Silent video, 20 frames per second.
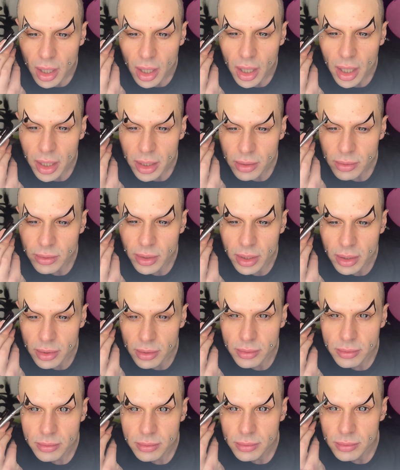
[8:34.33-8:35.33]
I don't
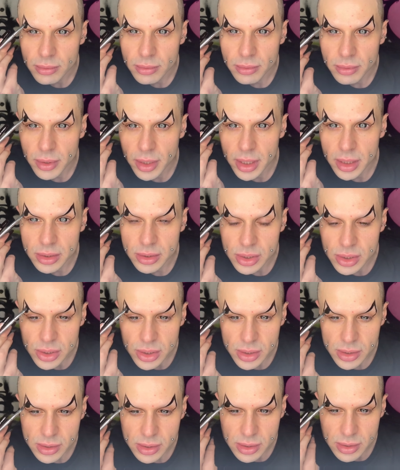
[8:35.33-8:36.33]
know. It's
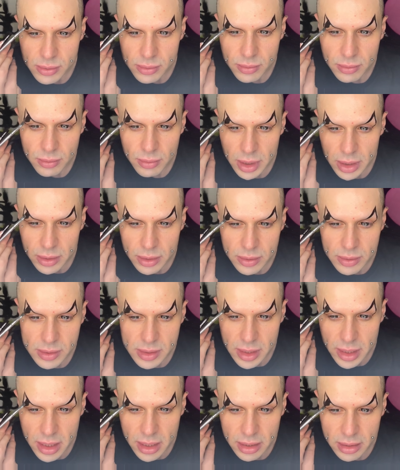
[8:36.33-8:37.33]
just one of those
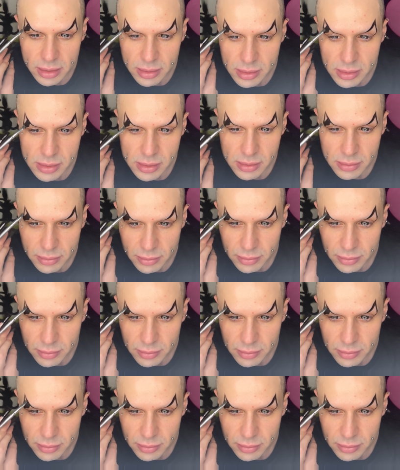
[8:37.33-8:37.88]
things.